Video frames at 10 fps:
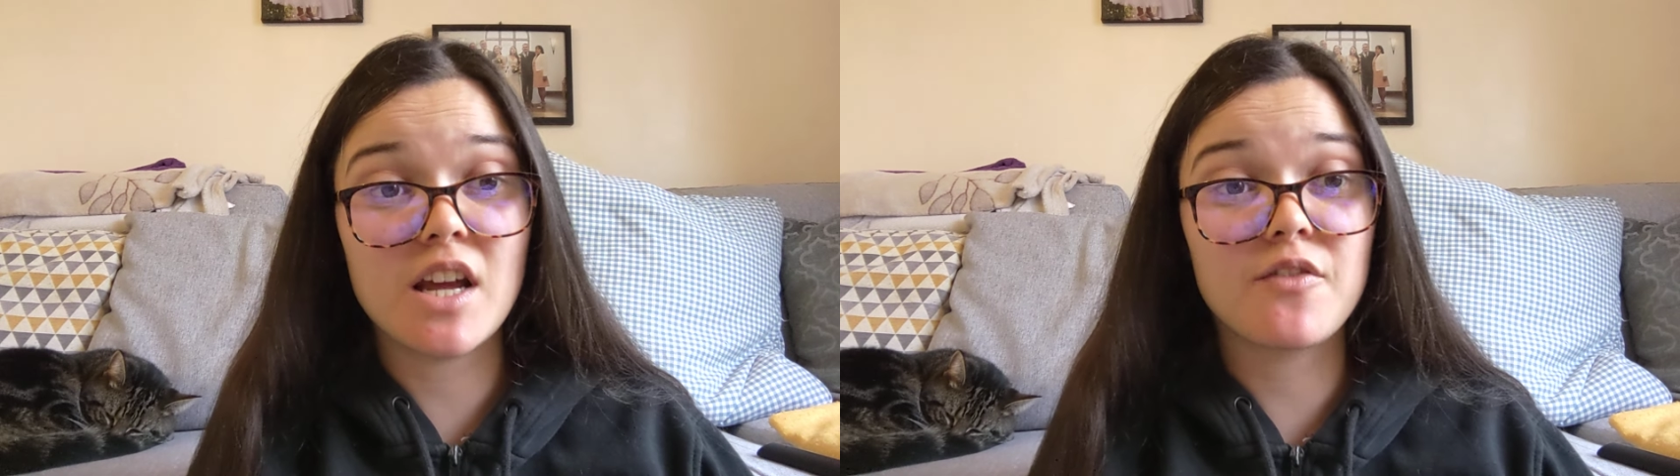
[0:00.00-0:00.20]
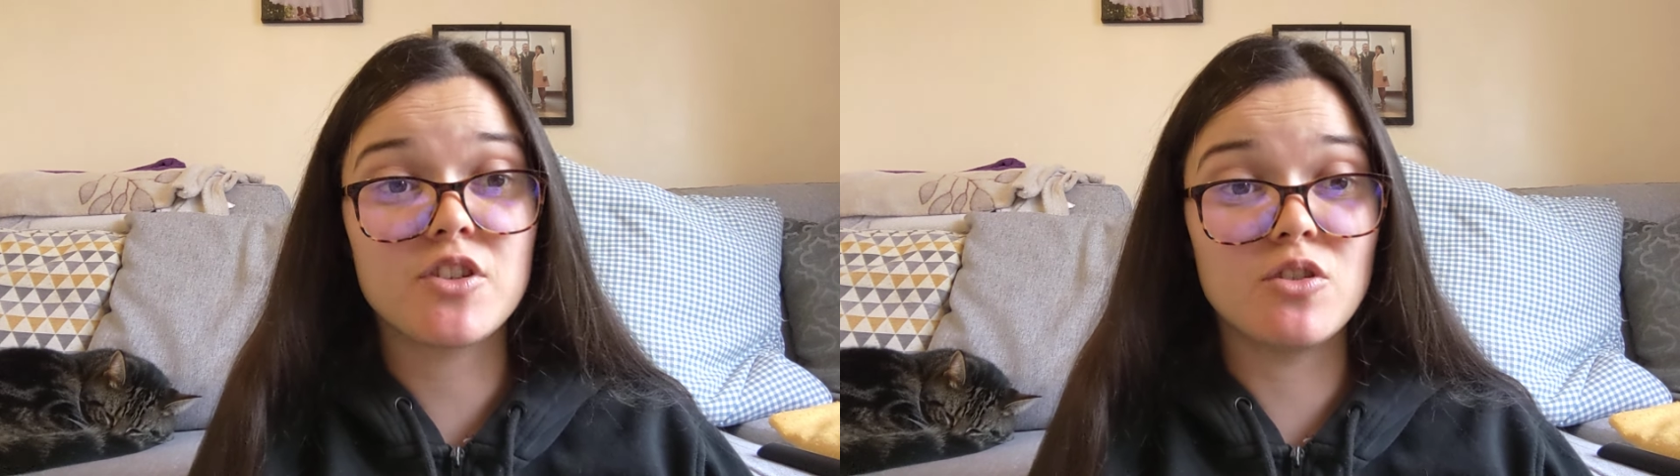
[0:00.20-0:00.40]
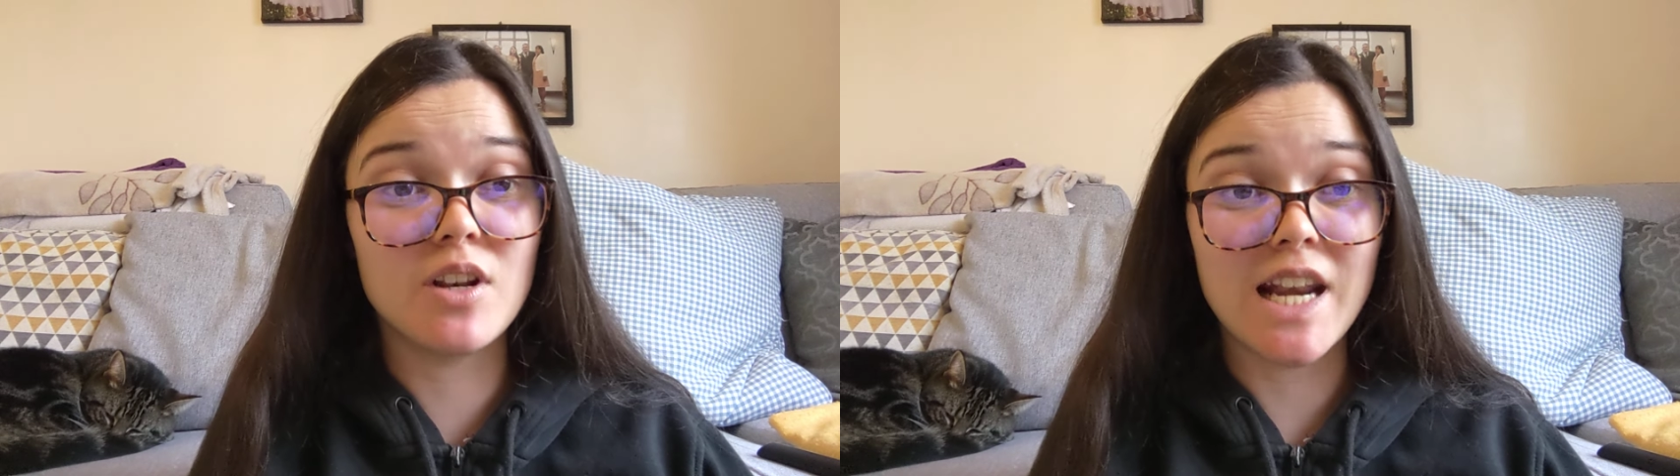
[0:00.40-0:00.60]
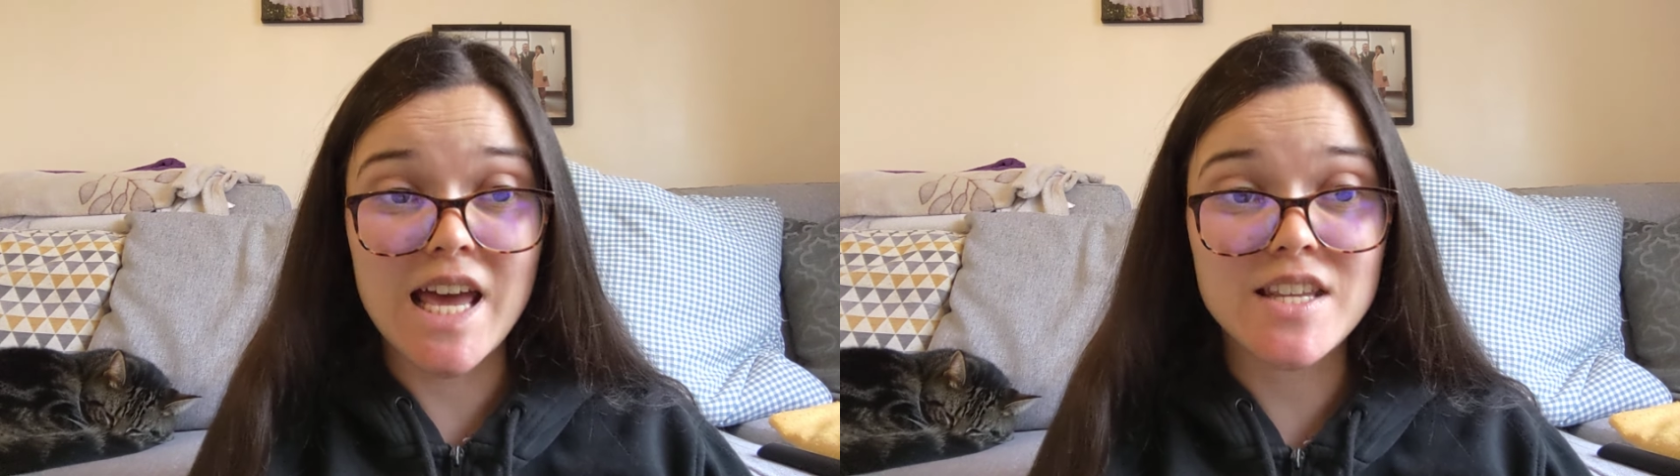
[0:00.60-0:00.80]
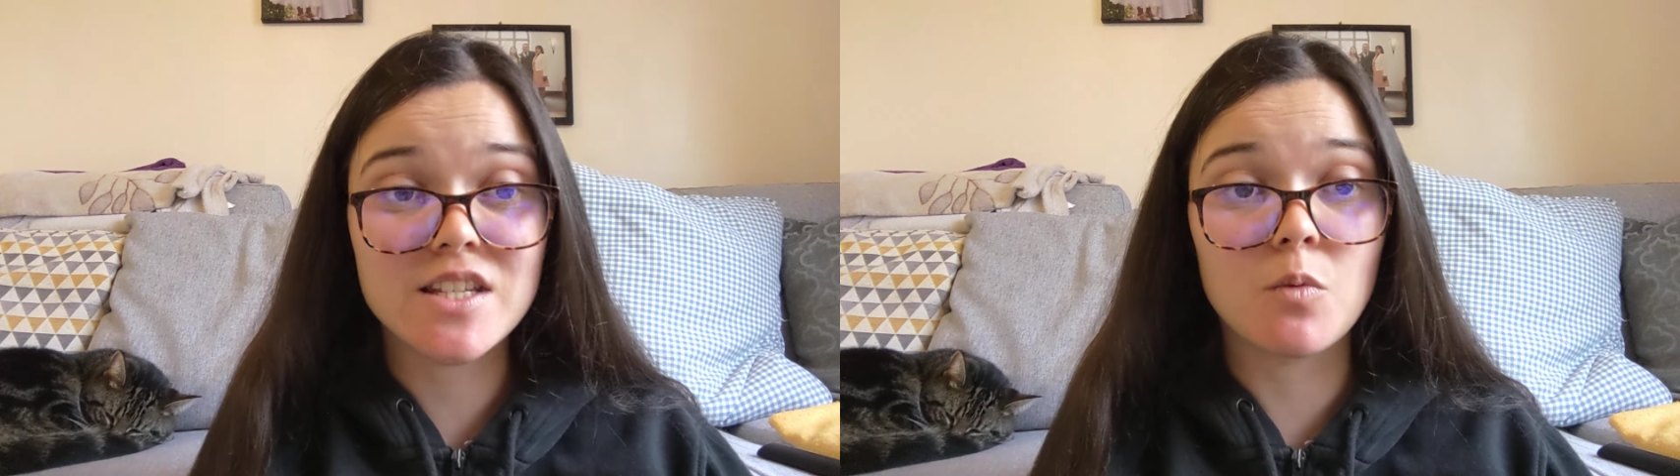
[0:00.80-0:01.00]
have to do
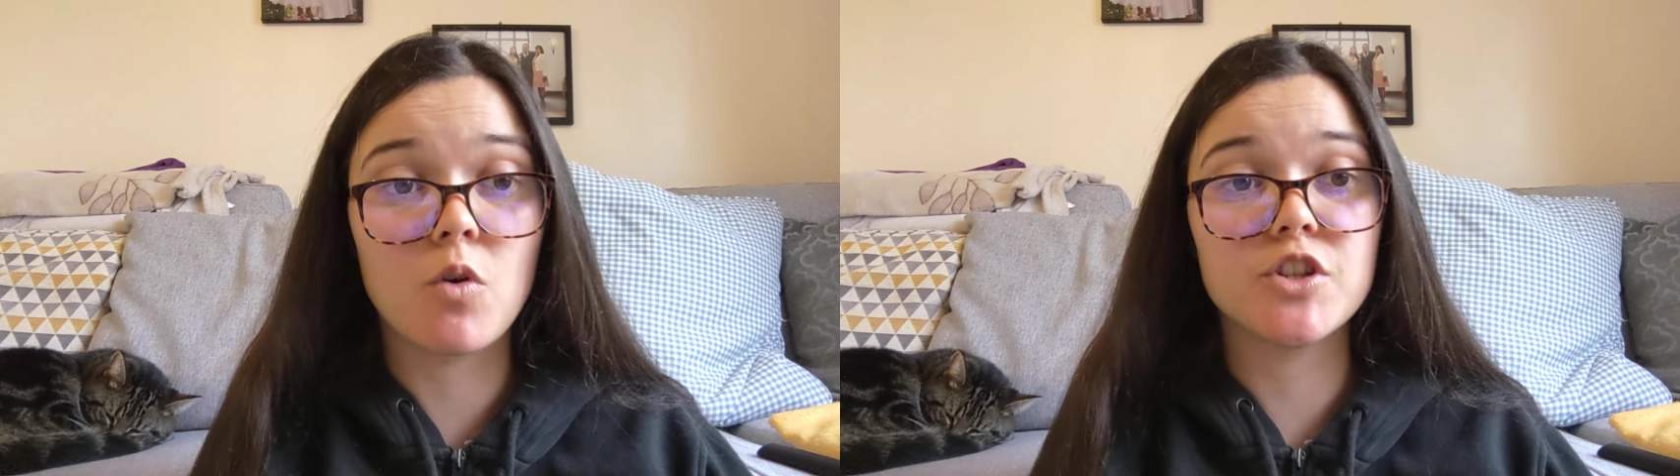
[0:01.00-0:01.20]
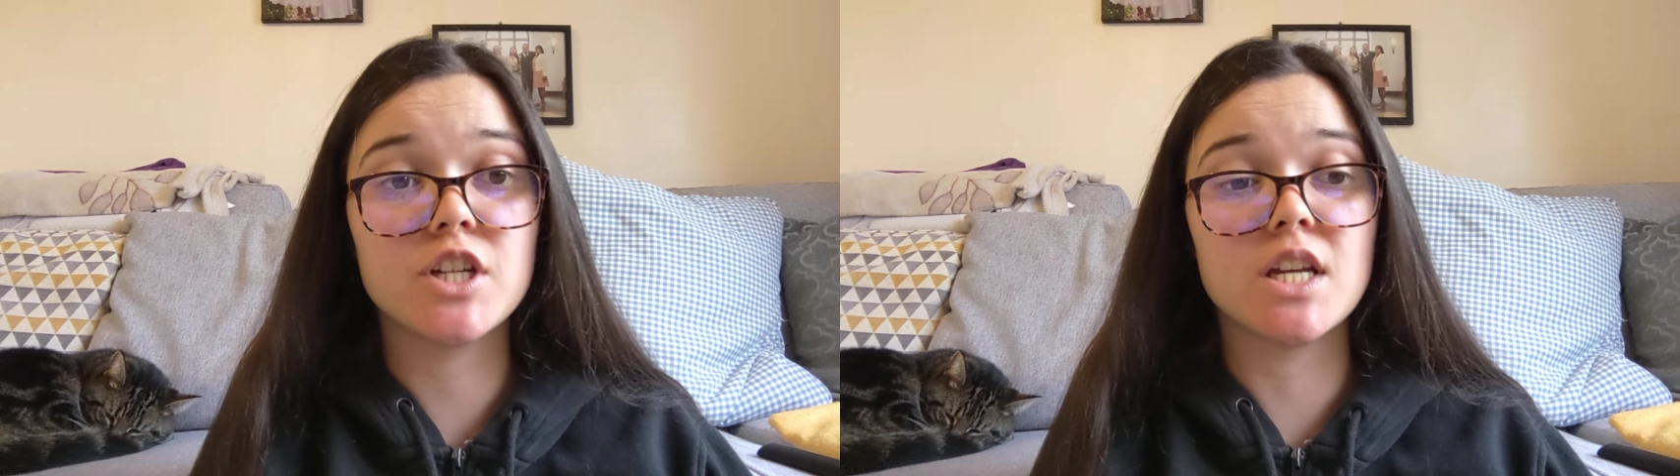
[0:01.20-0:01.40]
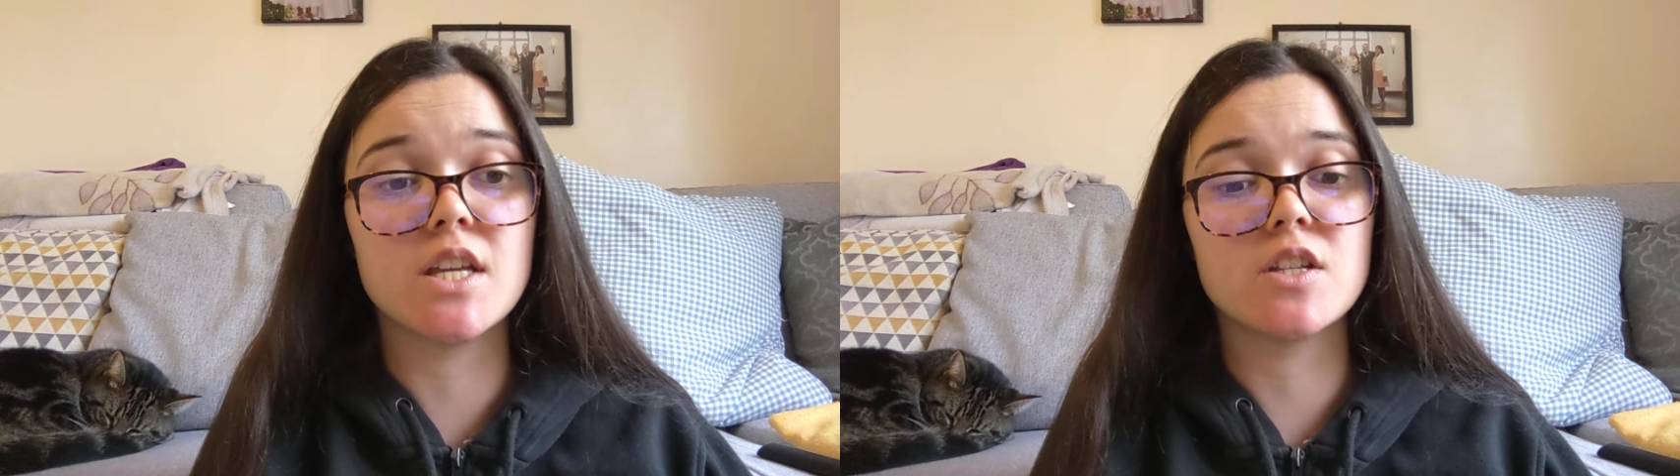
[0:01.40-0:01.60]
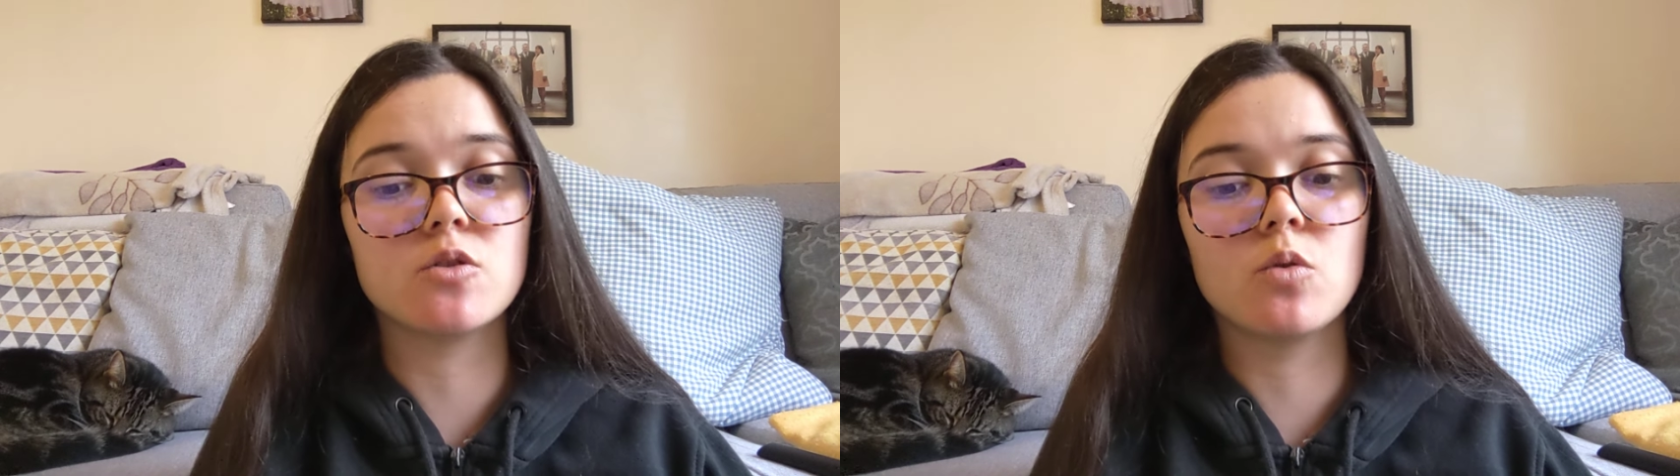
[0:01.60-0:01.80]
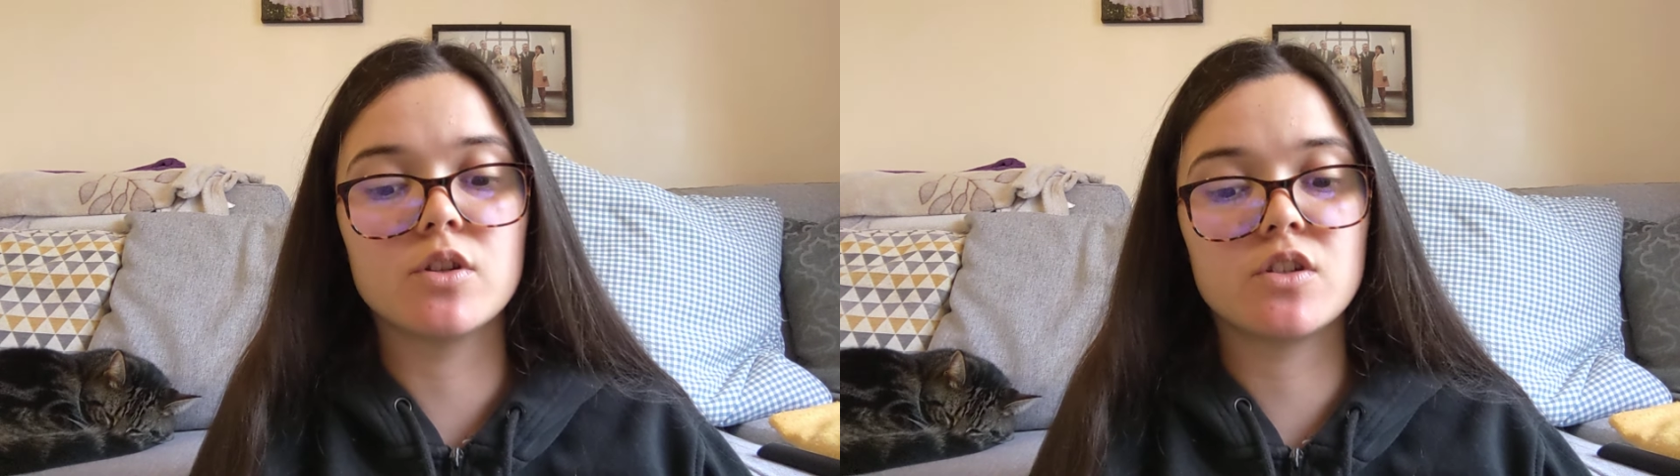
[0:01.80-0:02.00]
less than what she is
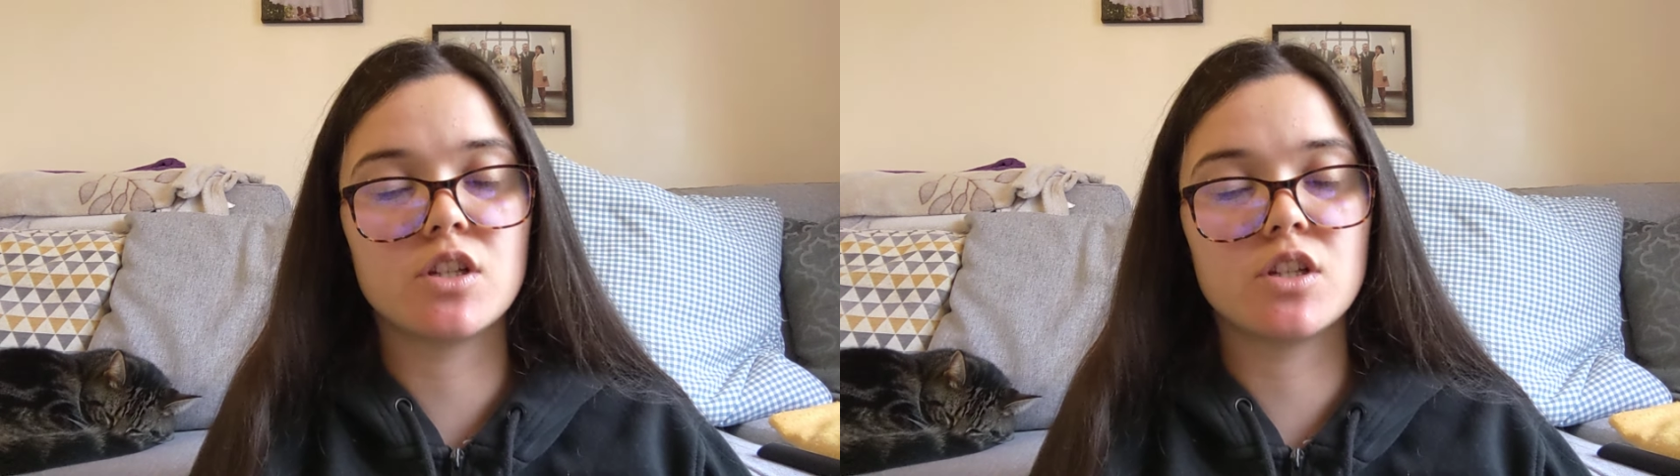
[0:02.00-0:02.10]
in order